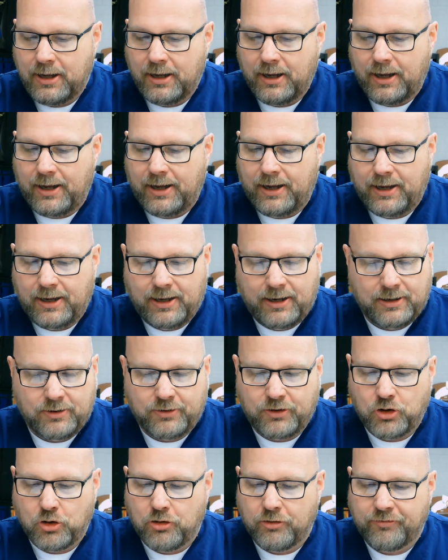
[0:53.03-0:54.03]

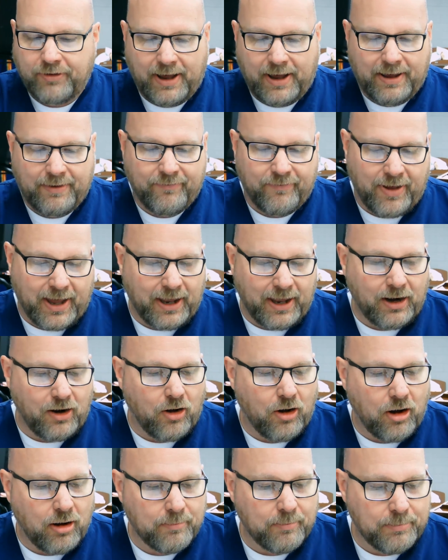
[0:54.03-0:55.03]
And you'll find that
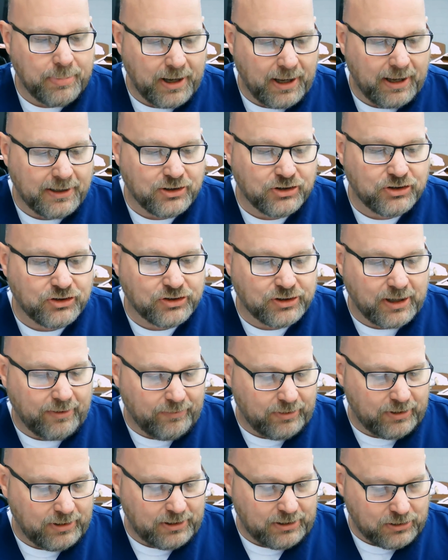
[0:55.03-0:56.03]
on page
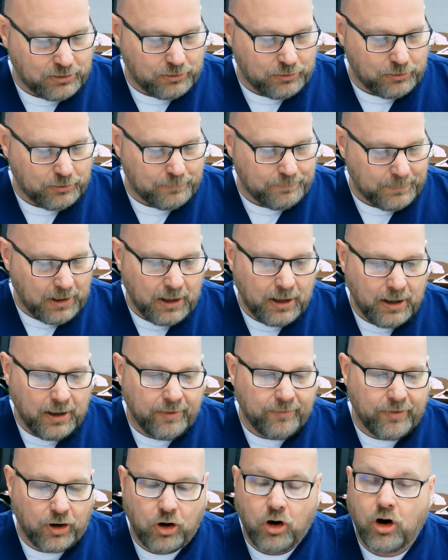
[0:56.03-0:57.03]
72.
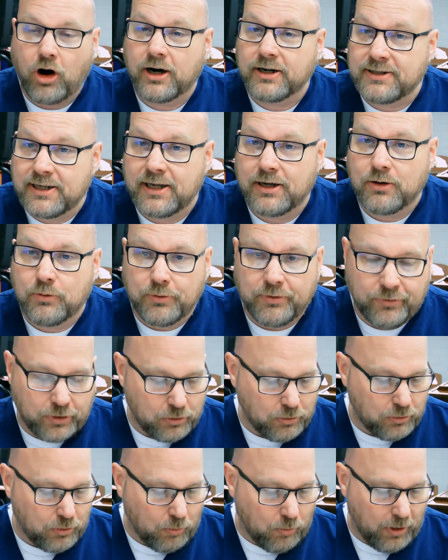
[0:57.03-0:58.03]
There are 10
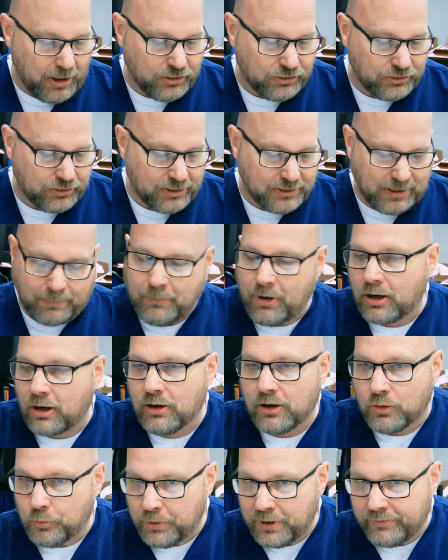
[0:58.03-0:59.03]
review questions. I'm not
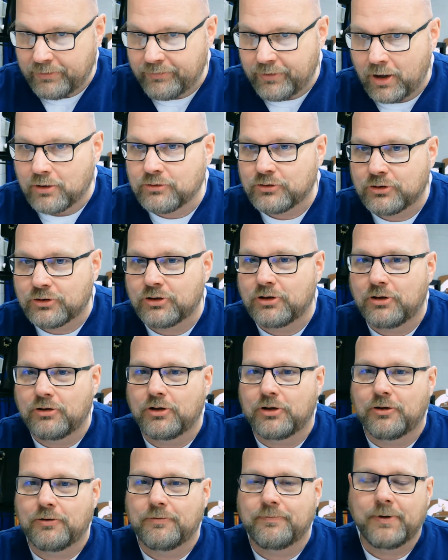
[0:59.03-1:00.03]
going to read those to
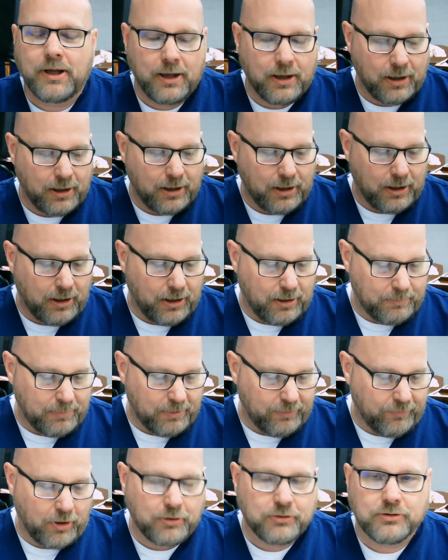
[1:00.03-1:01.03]
you.
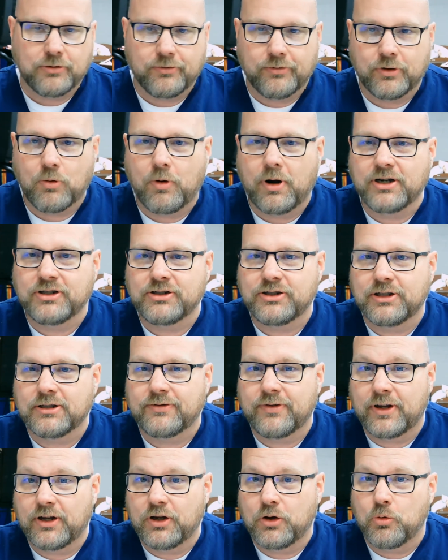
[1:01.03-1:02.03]
But those are the questions
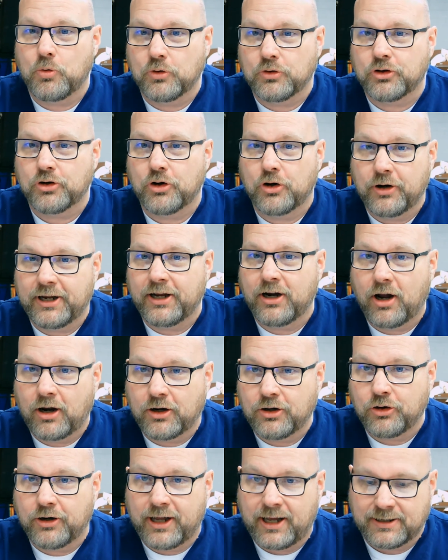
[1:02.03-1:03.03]
that you will turn in on
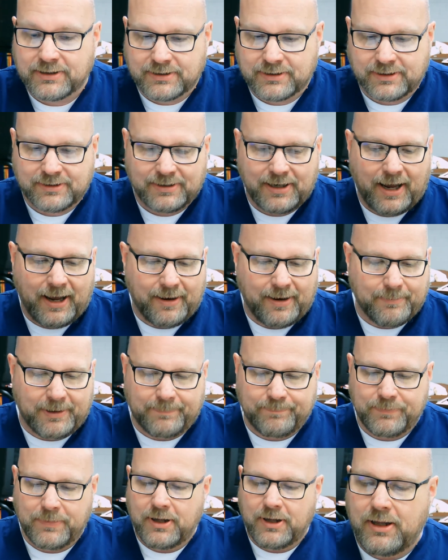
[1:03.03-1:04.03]
your next assignment.
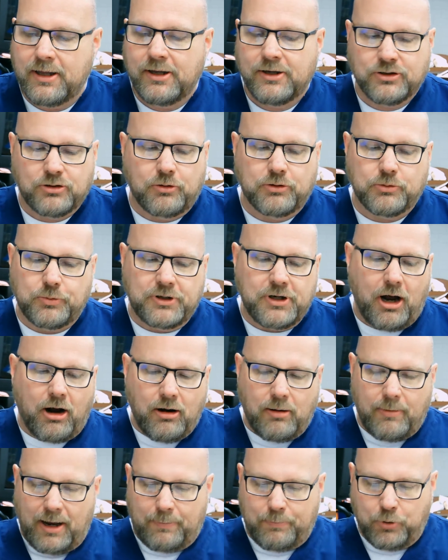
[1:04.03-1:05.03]
So as we talk
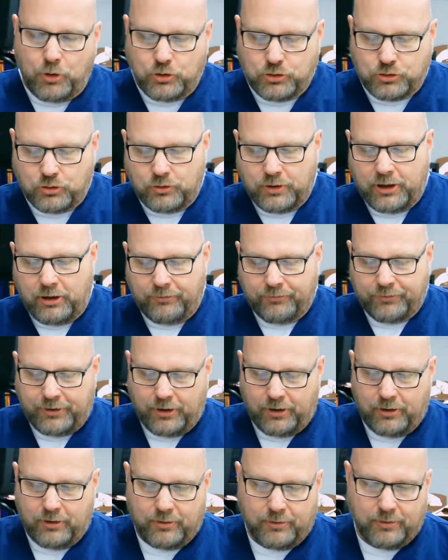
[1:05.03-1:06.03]
about personal
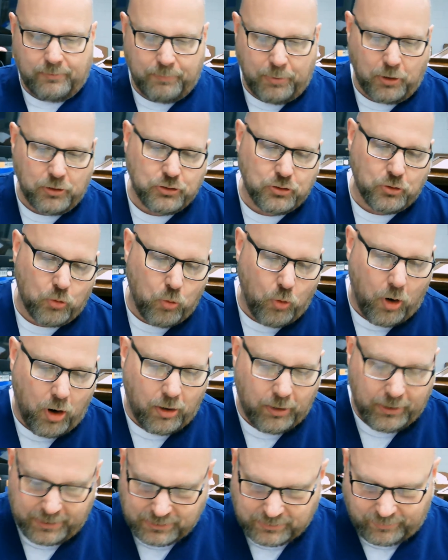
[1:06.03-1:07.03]

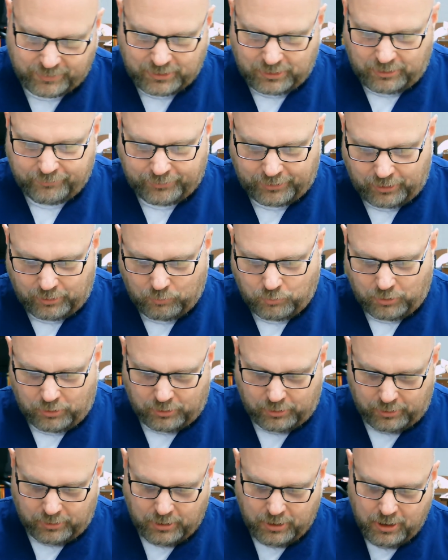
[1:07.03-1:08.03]
qualities of a healthcare
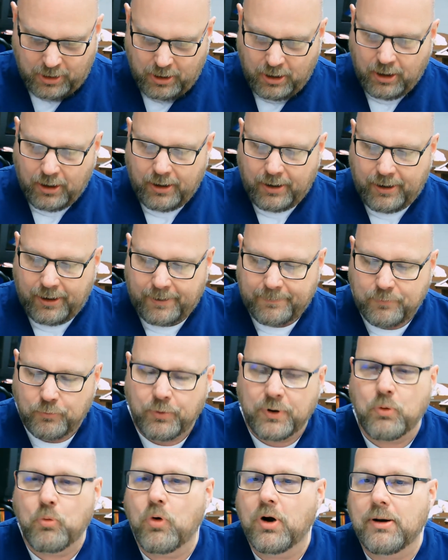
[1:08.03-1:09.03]
worker,
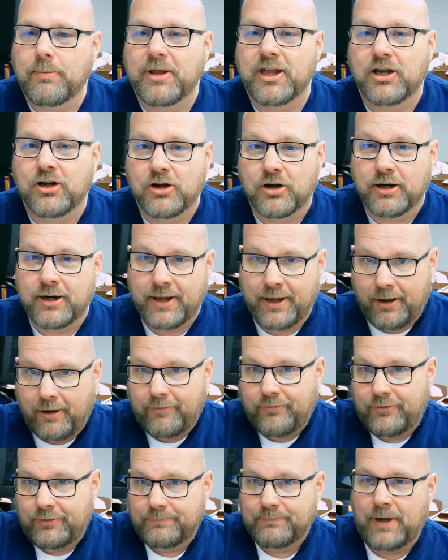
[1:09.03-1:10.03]
we want to be in good
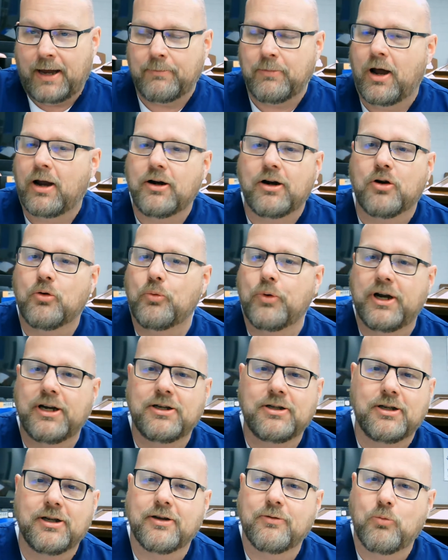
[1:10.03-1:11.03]
health. I'm not going to read
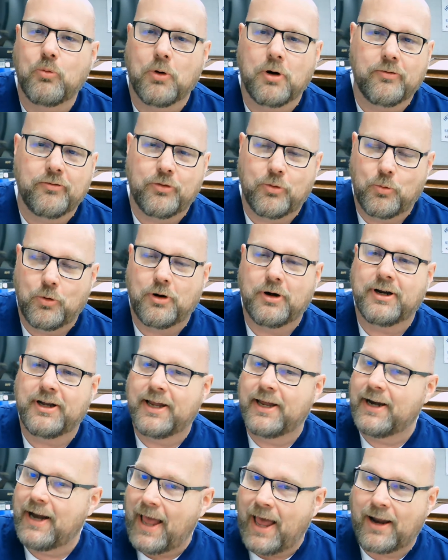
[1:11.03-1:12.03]
to you word for word
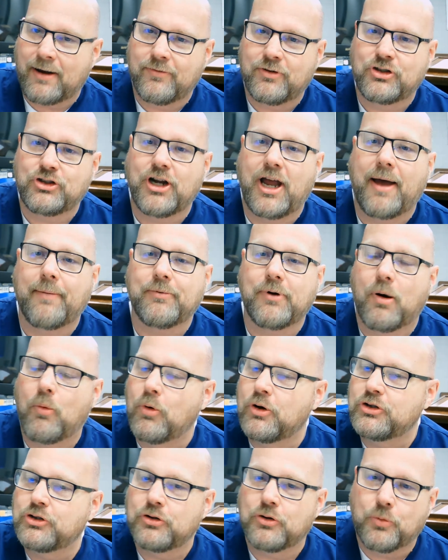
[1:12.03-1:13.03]
again out of the chapter. I
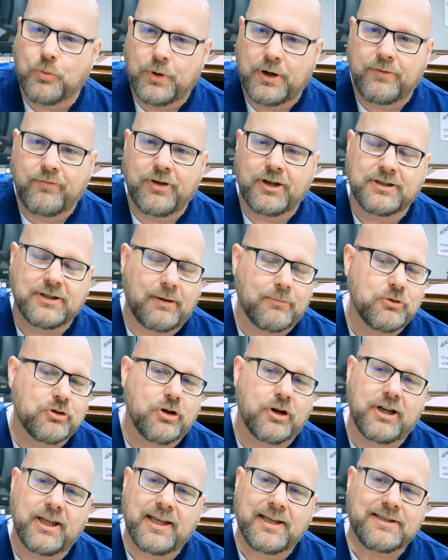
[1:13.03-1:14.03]
want you to read this. I'm just
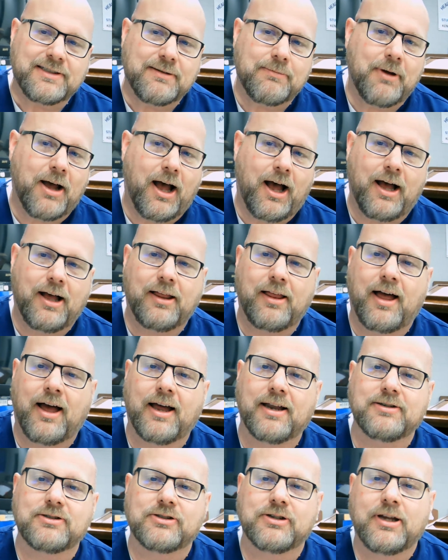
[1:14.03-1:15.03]
going to hit some
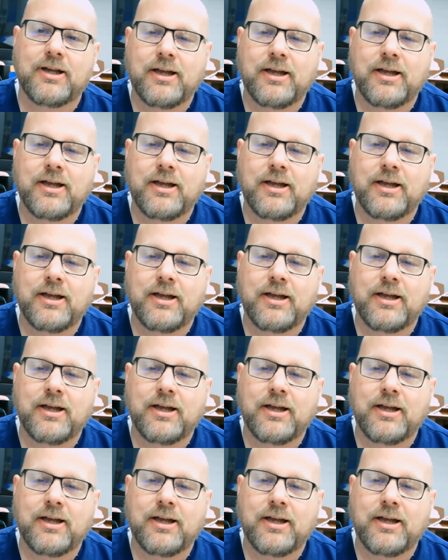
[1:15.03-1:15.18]
highlights,